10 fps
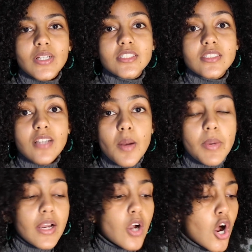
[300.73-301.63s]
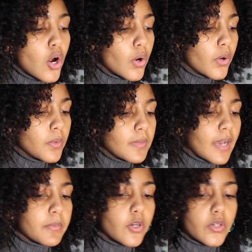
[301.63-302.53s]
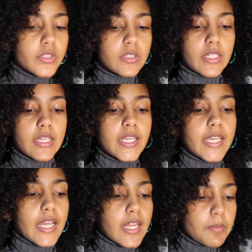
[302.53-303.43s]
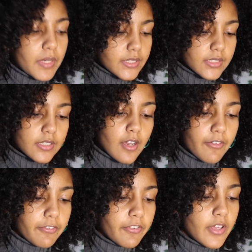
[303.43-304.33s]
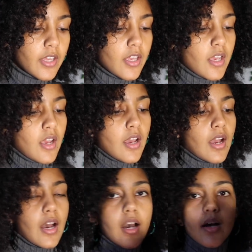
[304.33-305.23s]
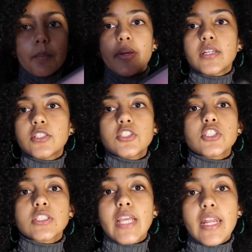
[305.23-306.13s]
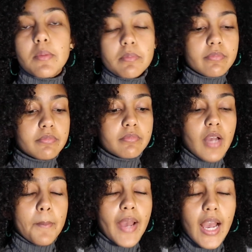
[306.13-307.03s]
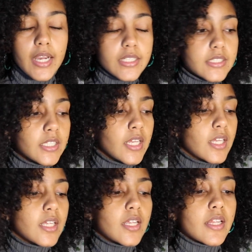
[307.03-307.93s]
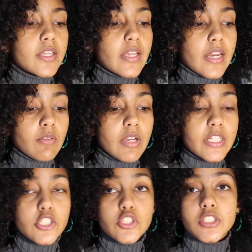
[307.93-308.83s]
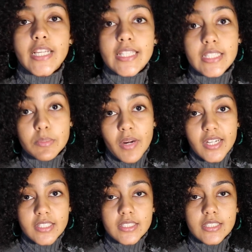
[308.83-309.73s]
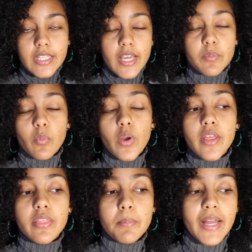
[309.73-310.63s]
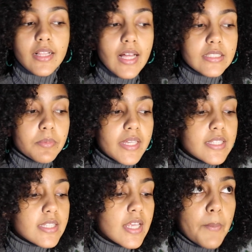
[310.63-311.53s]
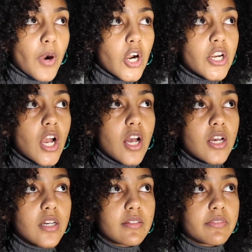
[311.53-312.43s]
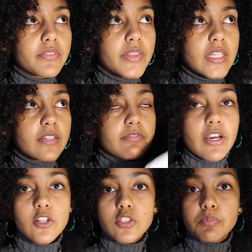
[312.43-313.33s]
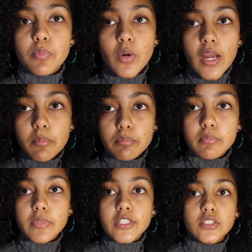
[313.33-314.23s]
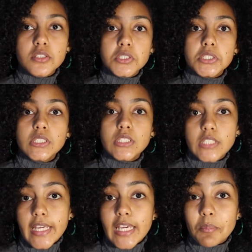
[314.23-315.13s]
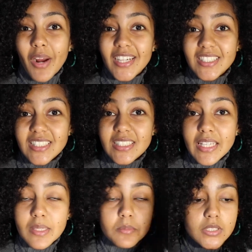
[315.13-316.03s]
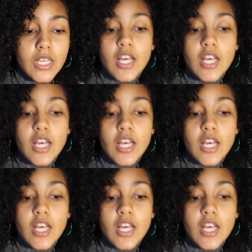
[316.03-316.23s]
I just got back home. I'm currently getting my stuff, just getting unpacked, getting ready to take this practice exam with my classmates. Part of the finals prep is taking practice exams,